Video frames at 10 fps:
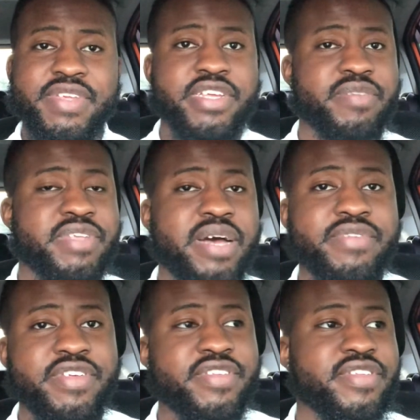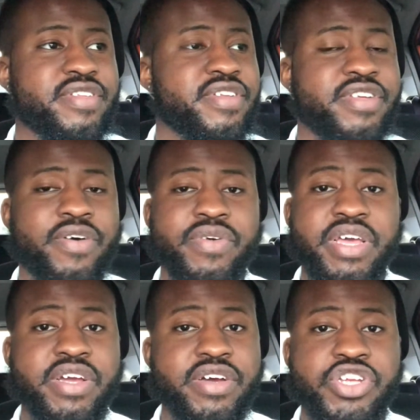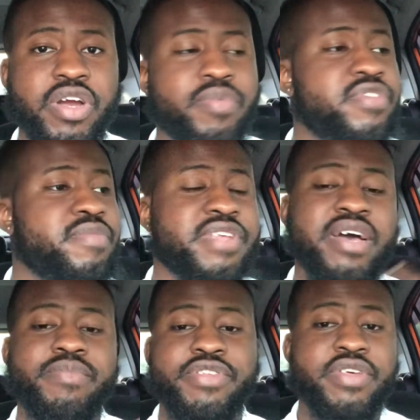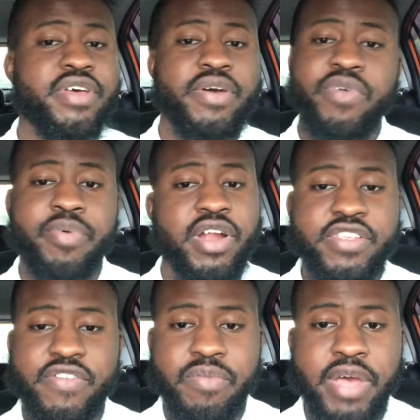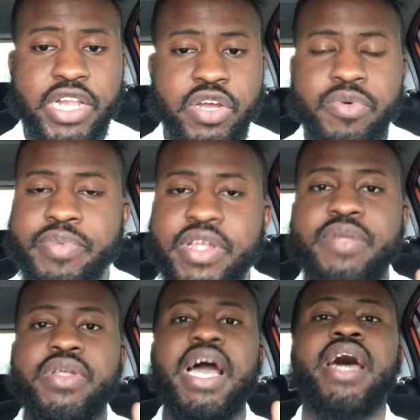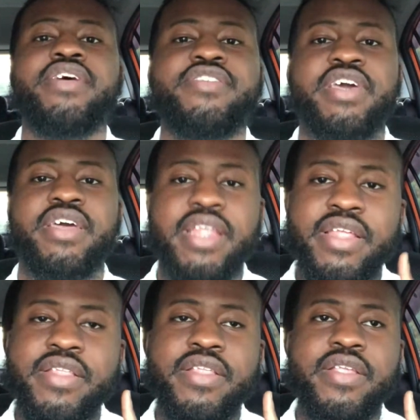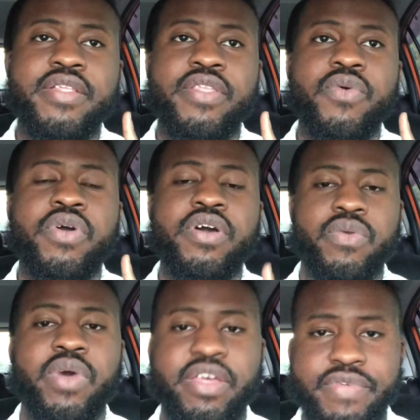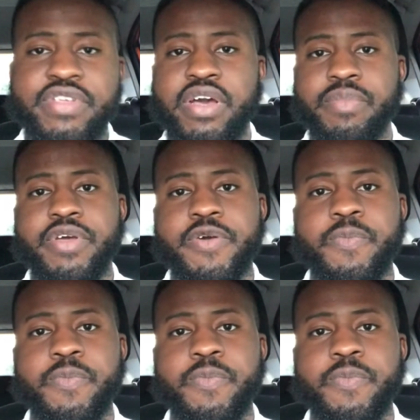Sometimes it's, you know, a good trouble. Sometimes we put ourselves in bad trouble. But God is saying that the good wave is coming.